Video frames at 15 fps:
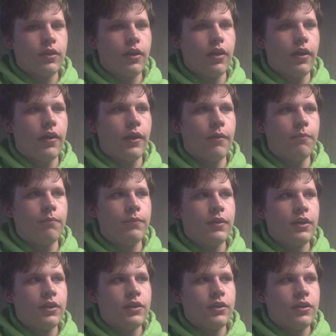
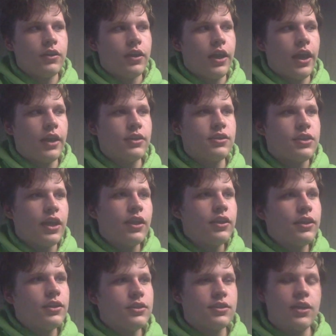And
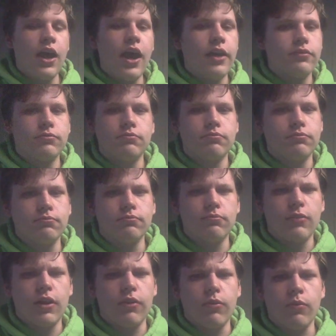saline is not
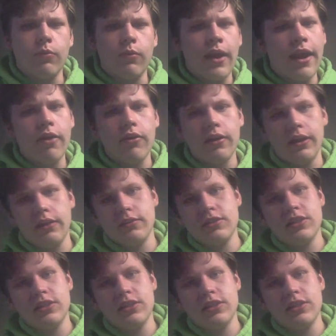a rarity.